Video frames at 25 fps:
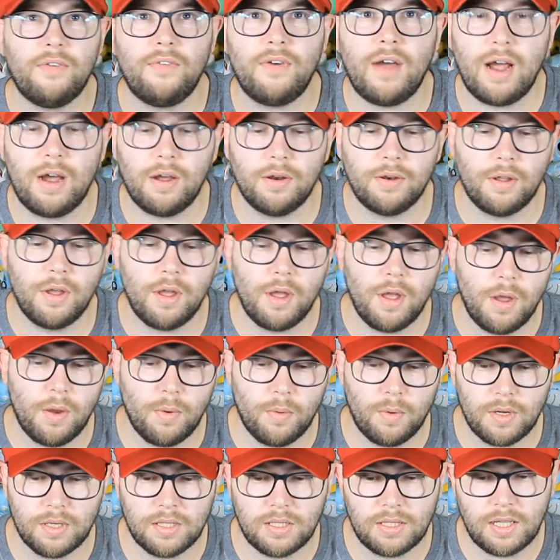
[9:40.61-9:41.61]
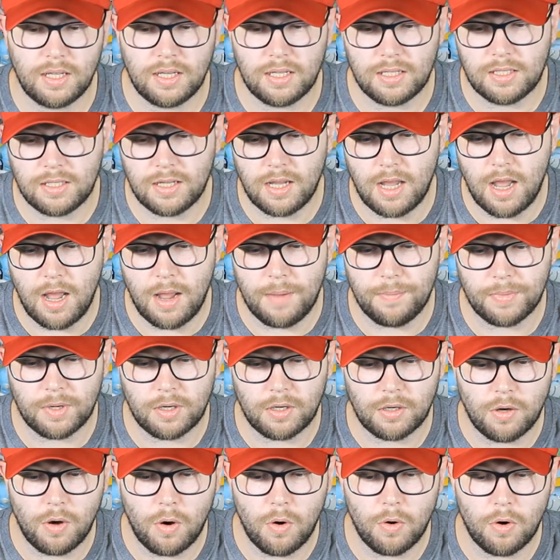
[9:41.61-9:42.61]
I found was this
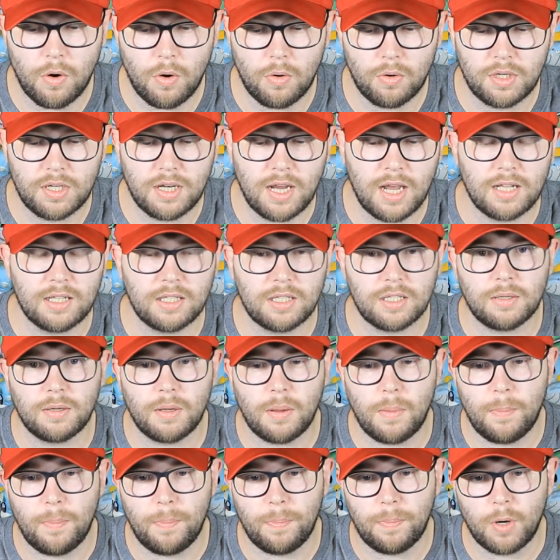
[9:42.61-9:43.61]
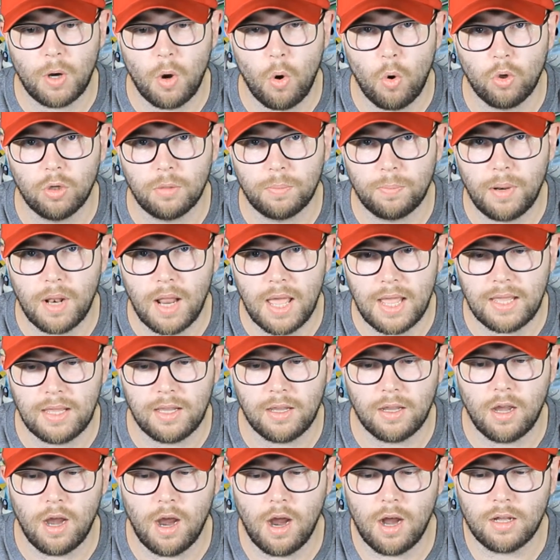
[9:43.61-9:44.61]
Go-Go Chance gold
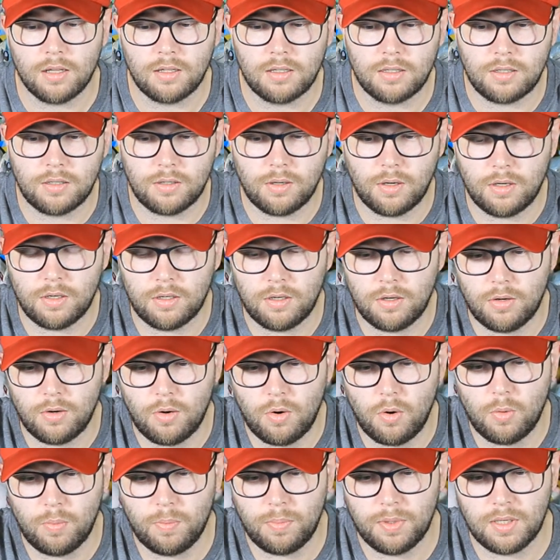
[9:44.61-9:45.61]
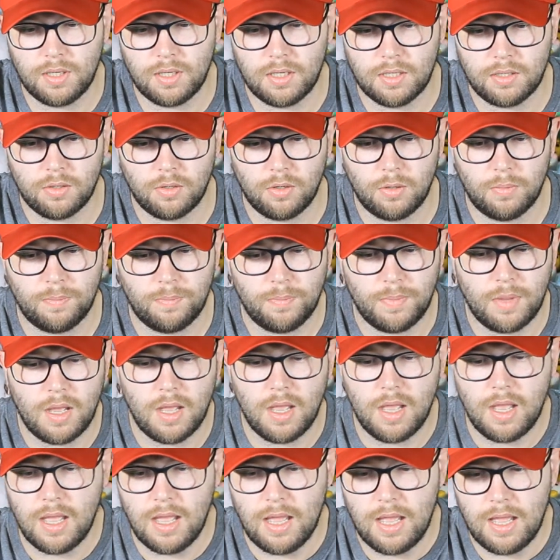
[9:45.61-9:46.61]
playing cards. So I'm going to open this up.
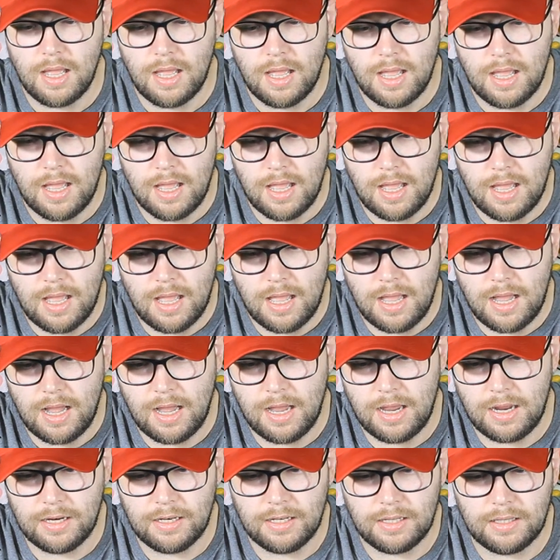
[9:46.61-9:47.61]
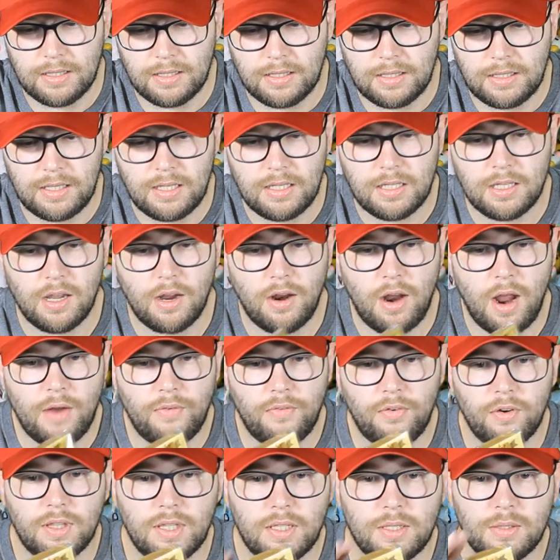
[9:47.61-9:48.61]
And I
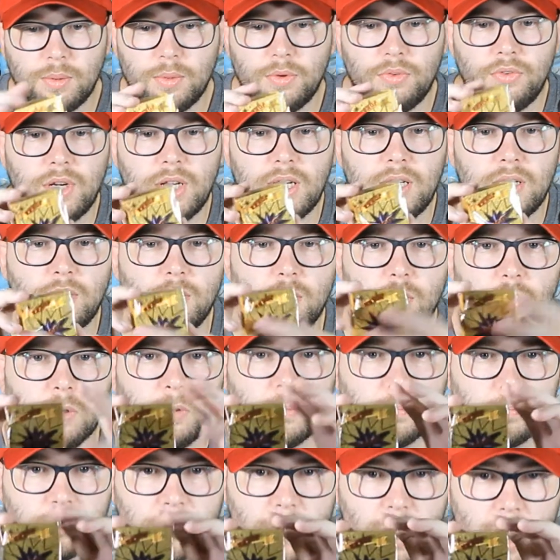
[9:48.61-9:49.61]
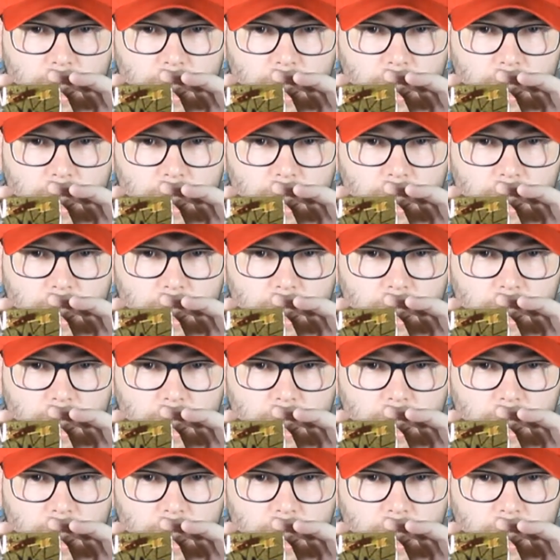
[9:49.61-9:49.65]
thought these were really cool.